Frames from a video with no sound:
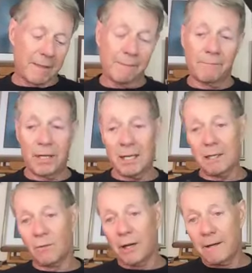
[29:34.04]
But
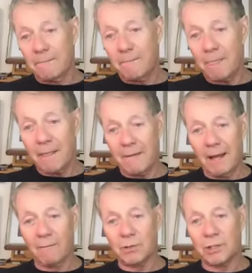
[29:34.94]
anyway,
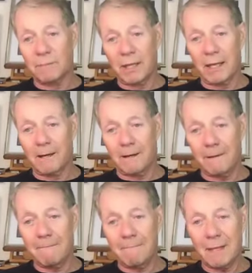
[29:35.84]
that was the
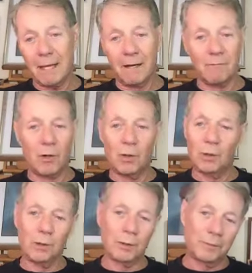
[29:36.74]
beginning of a
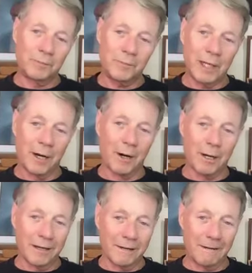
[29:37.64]
whole
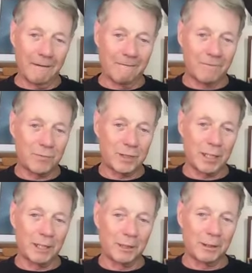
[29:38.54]
area of
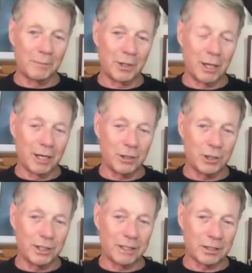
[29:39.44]
cellular
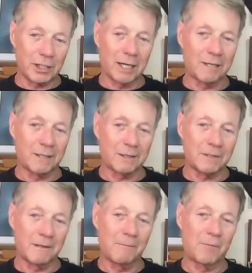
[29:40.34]
immunology and science,
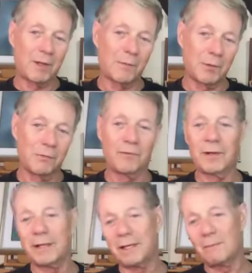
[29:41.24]
and we'll
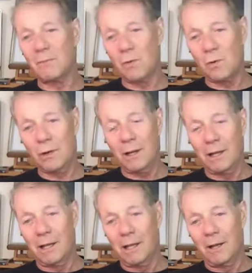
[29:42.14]
find out more
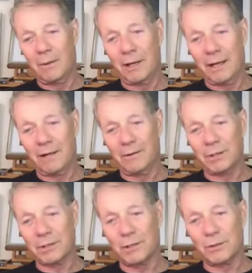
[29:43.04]
about how
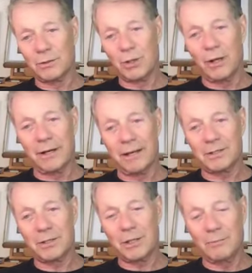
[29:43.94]
this goes on
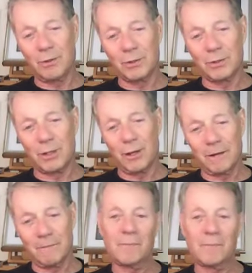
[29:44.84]
as time goes on, and